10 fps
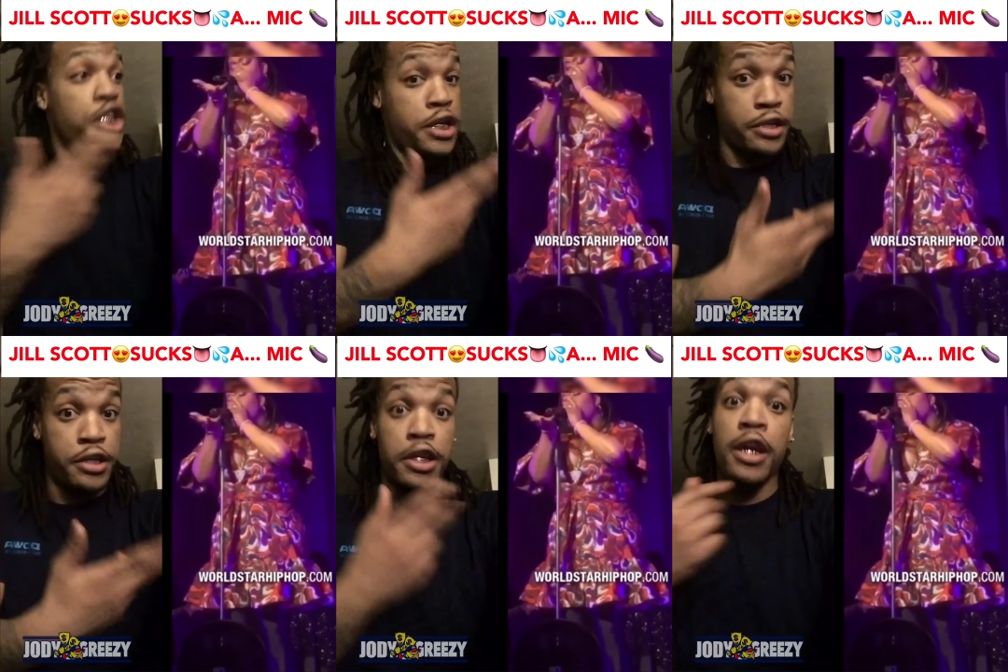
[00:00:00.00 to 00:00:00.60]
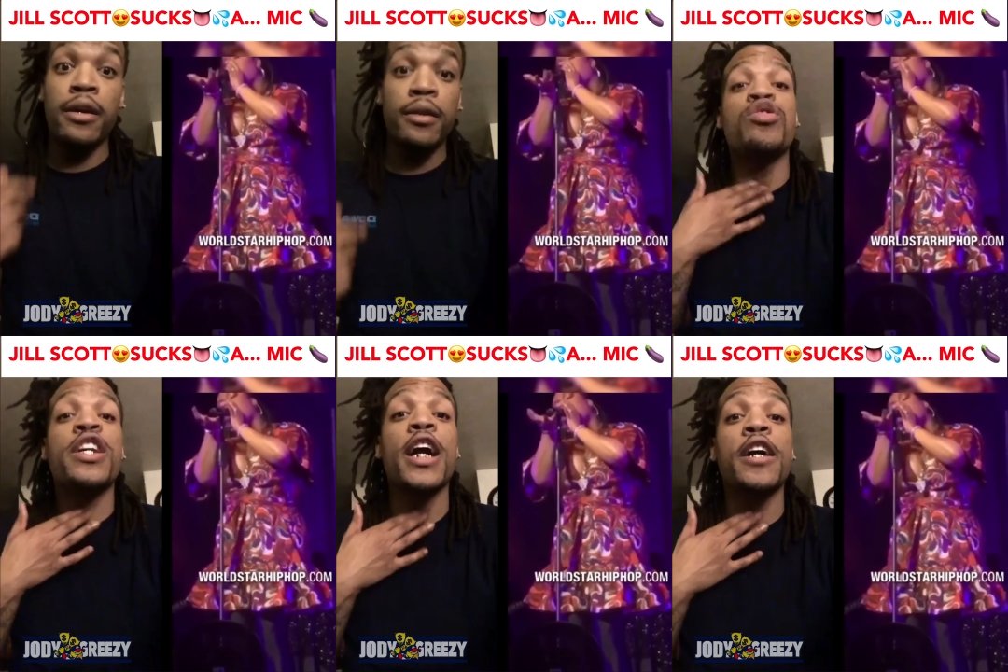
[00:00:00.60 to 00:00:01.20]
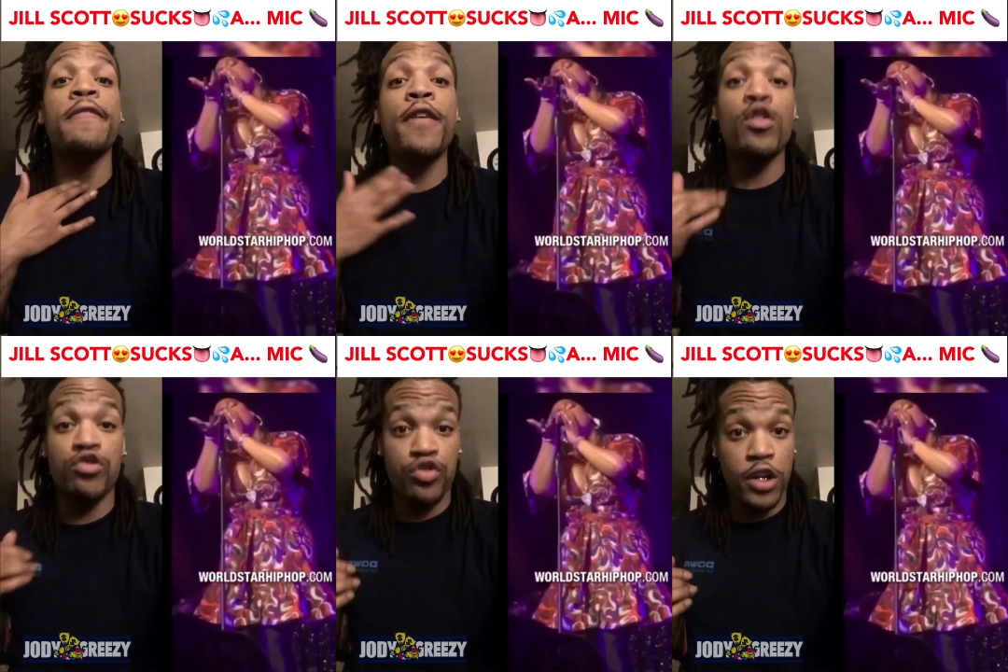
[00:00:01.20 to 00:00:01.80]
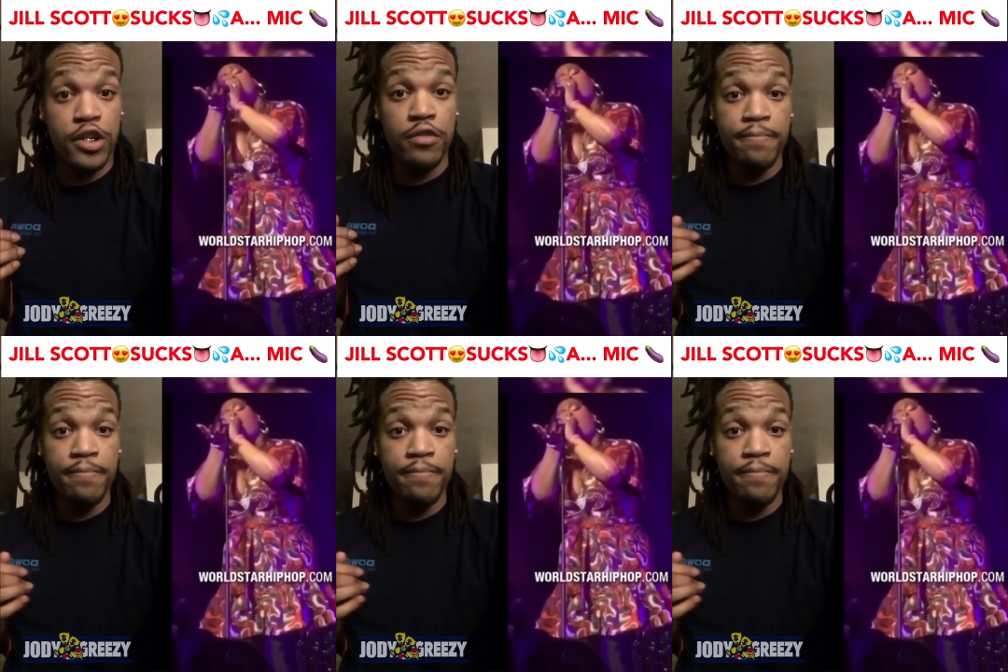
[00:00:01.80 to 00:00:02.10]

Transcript: She can sing, so she got good vocal structure.